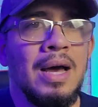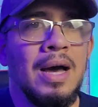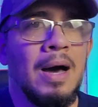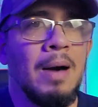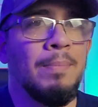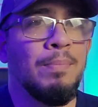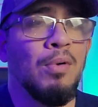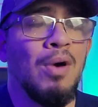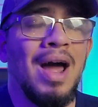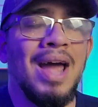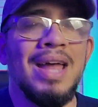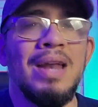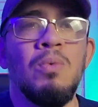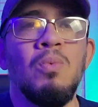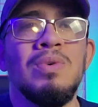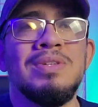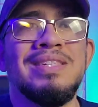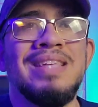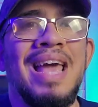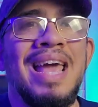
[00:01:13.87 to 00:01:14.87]
Brian
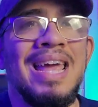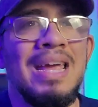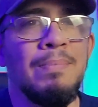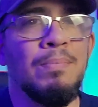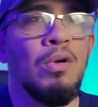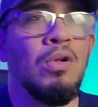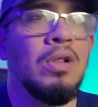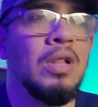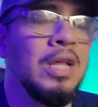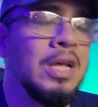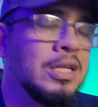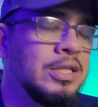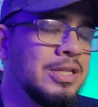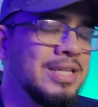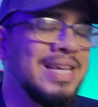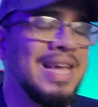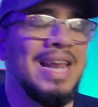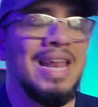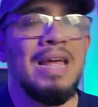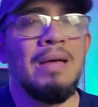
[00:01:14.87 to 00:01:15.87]
was able to
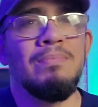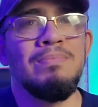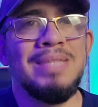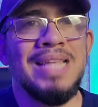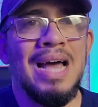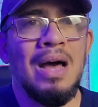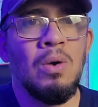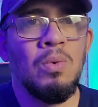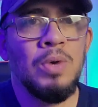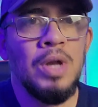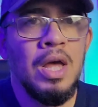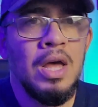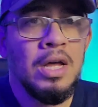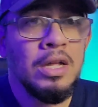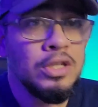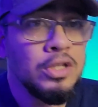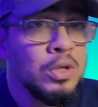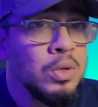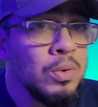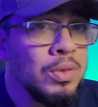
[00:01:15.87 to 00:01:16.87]
get him down
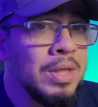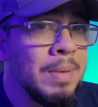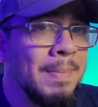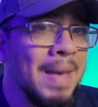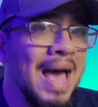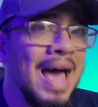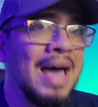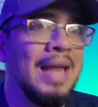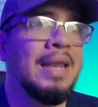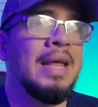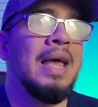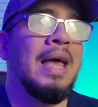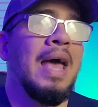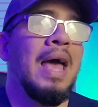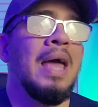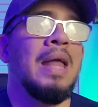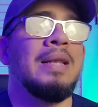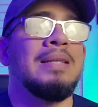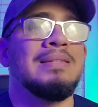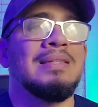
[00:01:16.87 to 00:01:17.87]
to the mat
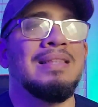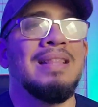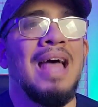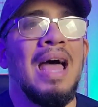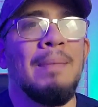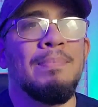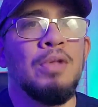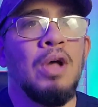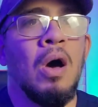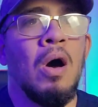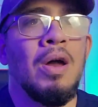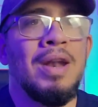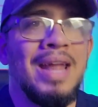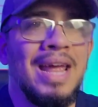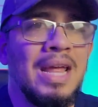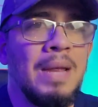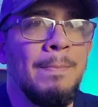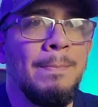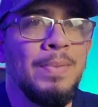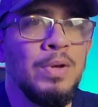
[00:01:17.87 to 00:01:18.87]
and slapped on
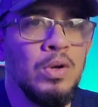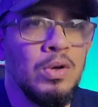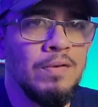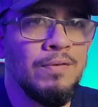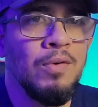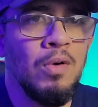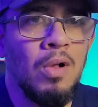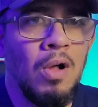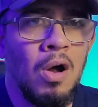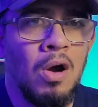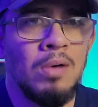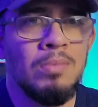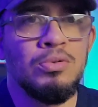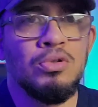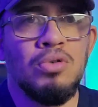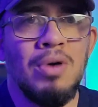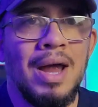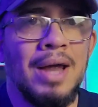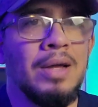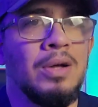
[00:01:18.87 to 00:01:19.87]
a beautiful arm
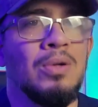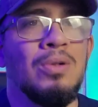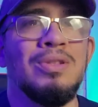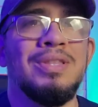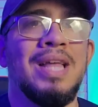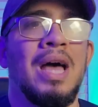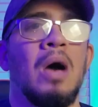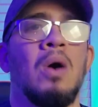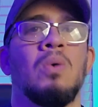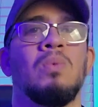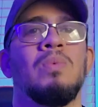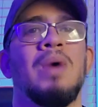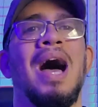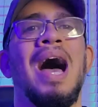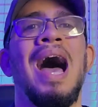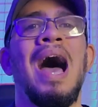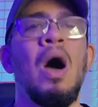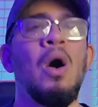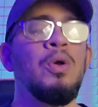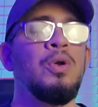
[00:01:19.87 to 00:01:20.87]
triangle. Now,
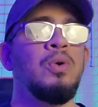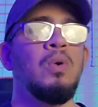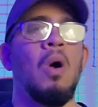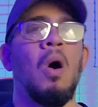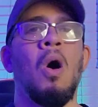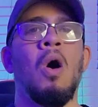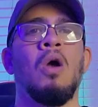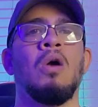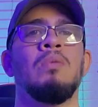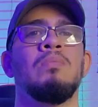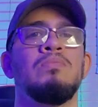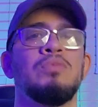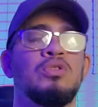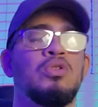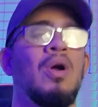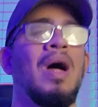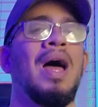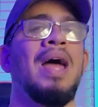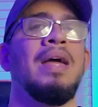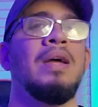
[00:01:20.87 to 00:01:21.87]
how do arm
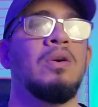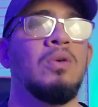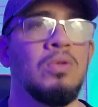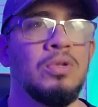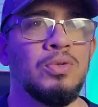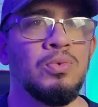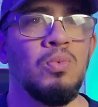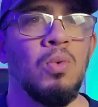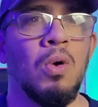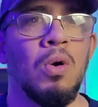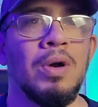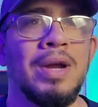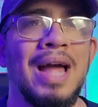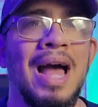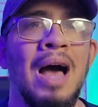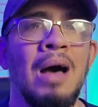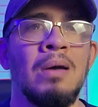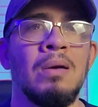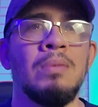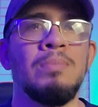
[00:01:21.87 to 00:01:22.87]
triangles work?
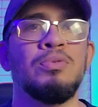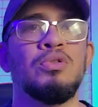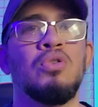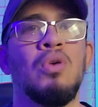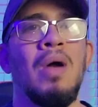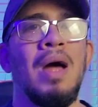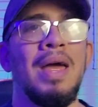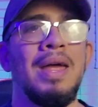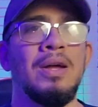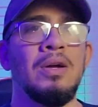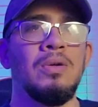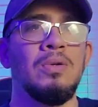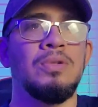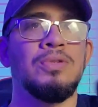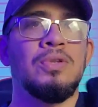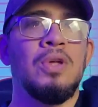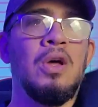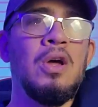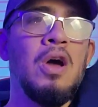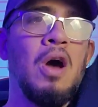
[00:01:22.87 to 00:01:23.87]
Arm triangles
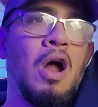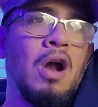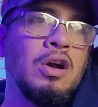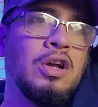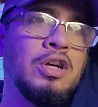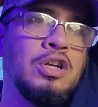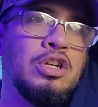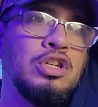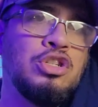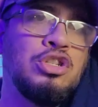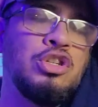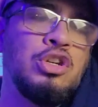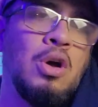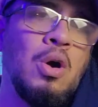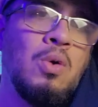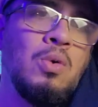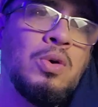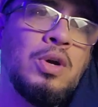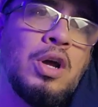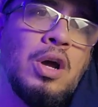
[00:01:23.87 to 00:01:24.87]
are going to
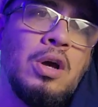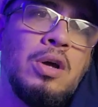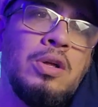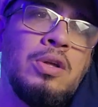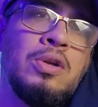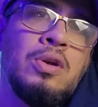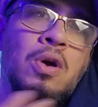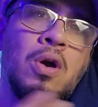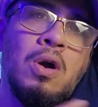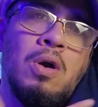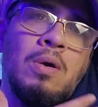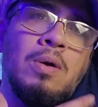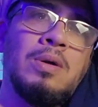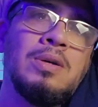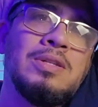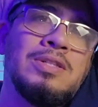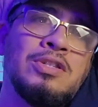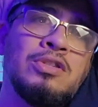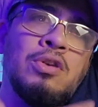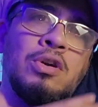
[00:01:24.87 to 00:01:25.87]
choke your
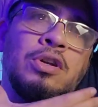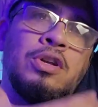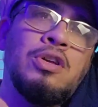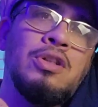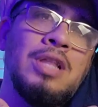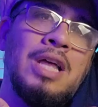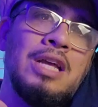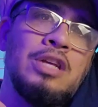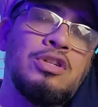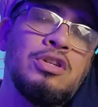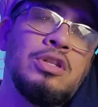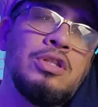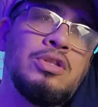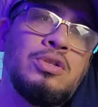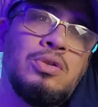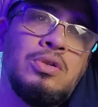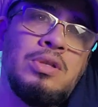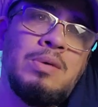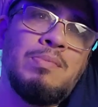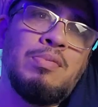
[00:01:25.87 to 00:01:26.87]
circulation
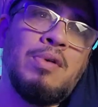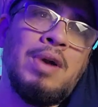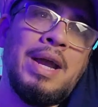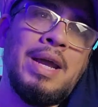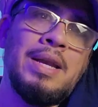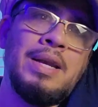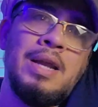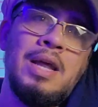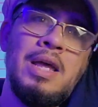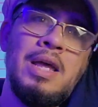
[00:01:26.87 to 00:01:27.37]
to the brain